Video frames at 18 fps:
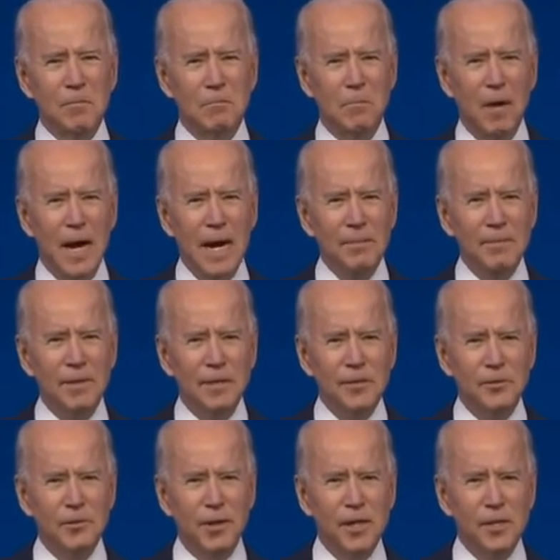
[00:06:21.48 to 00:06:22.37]
My
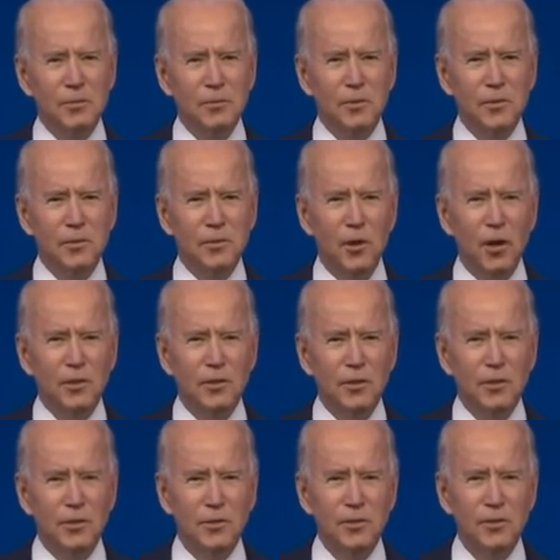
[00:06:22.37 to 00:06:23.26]
administration will start
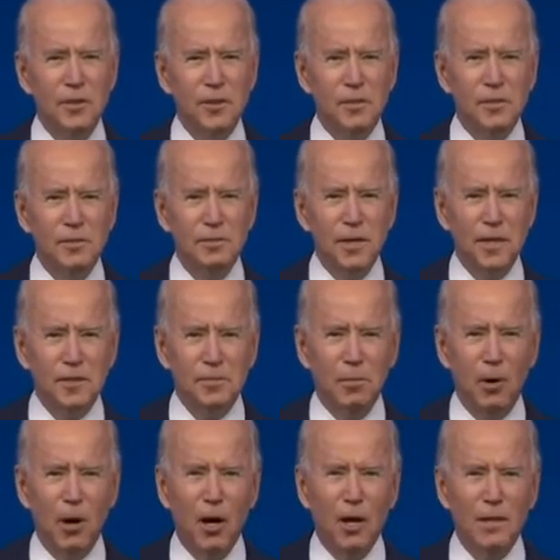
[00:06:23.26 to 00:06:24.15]
to do its
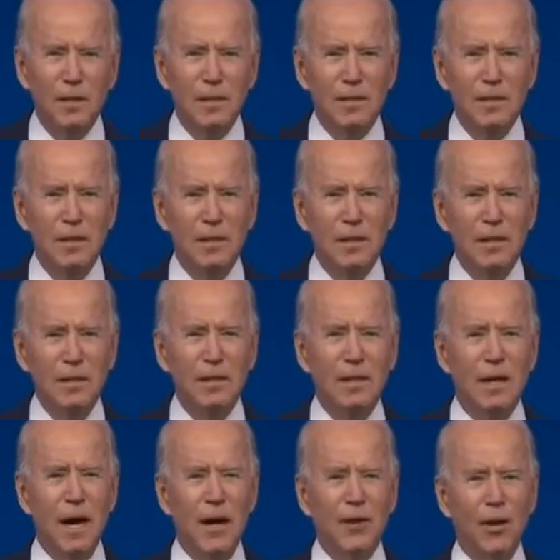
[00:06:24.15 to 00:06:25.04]
part
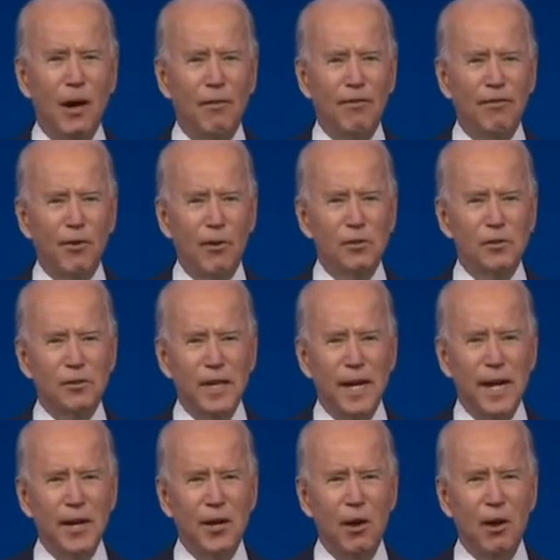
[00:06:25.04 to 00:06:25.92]
on our first
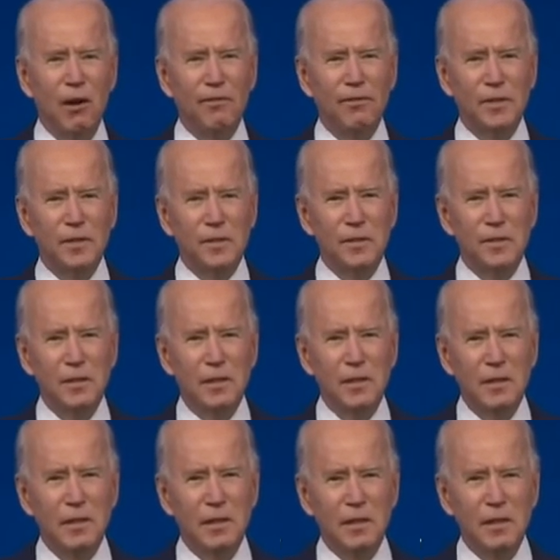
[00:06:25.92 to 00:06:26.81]
day in office
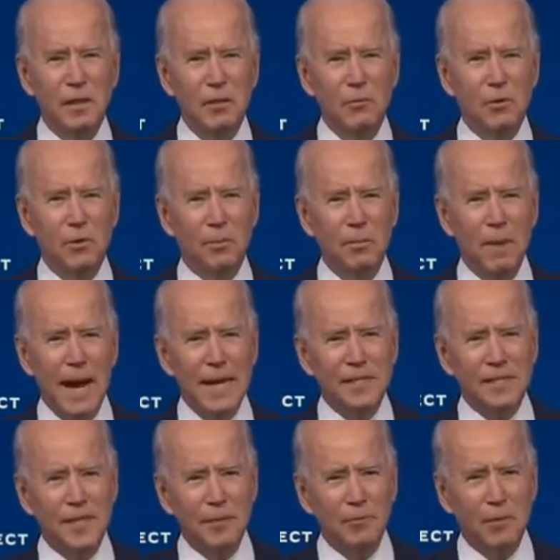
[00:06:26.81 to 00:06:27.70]
with
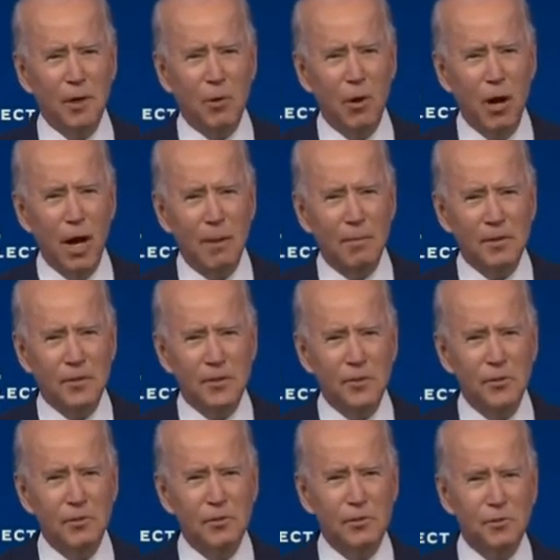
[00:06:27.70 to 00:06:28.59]
masking requirements,
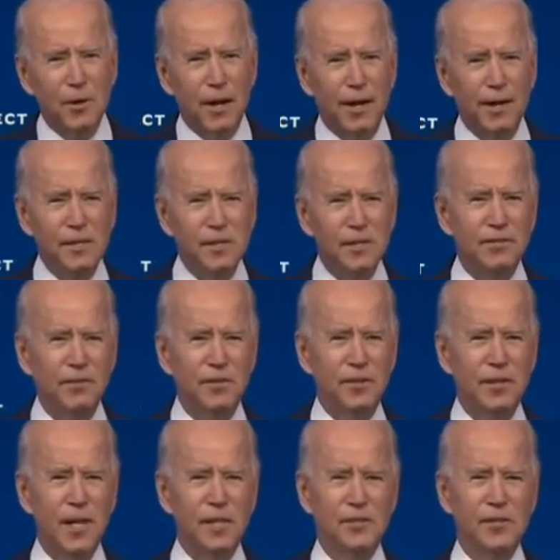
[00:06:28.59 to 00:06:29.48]
a new strategy for
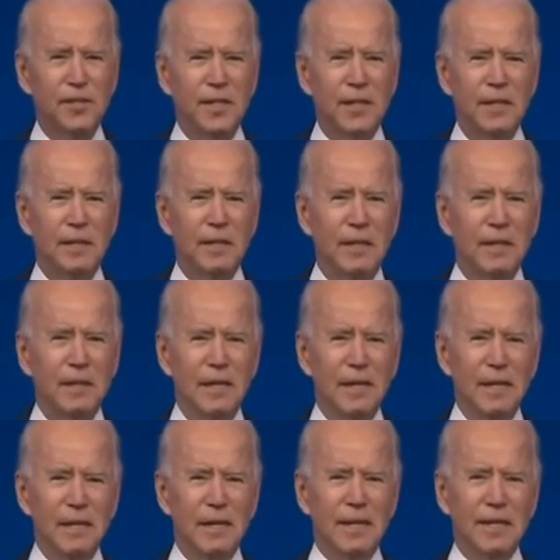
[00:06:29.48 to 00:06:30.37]
testing,
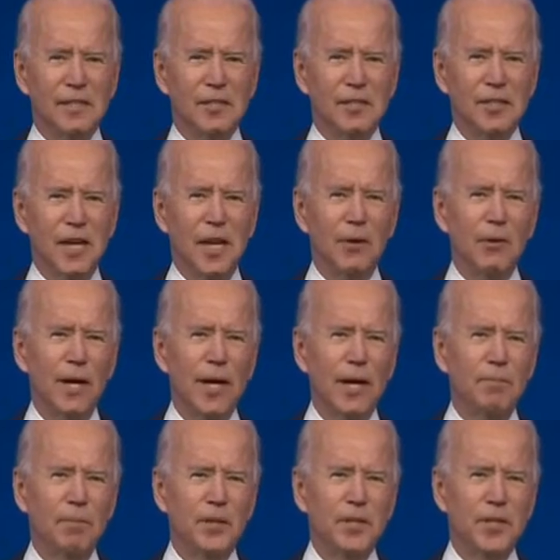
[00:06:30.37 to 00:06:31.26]

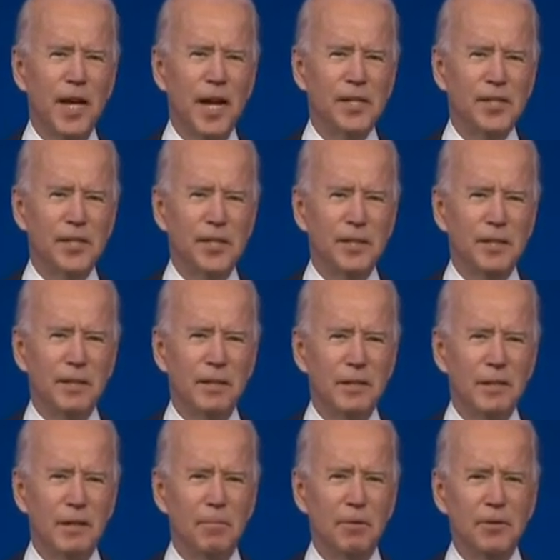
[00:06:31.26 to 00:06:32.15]
accelerated protection,
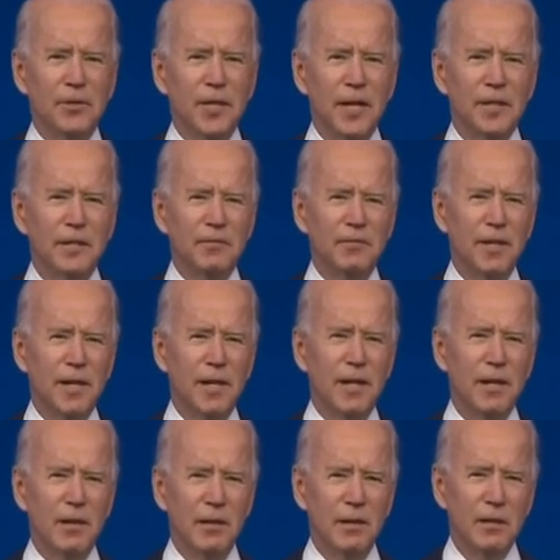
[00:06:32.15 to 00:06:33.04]
protective
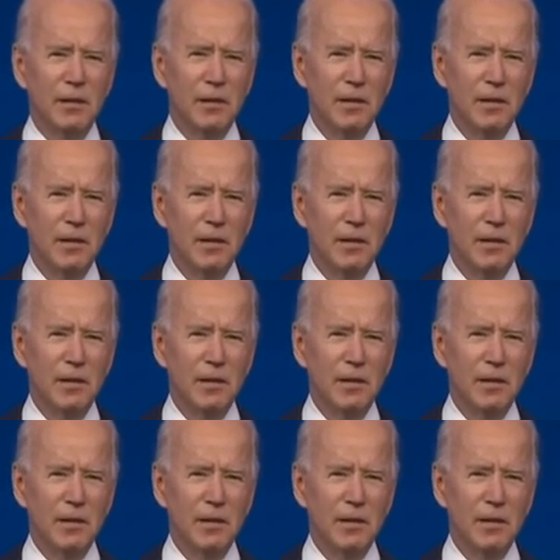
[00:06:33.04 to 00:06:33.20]
gear.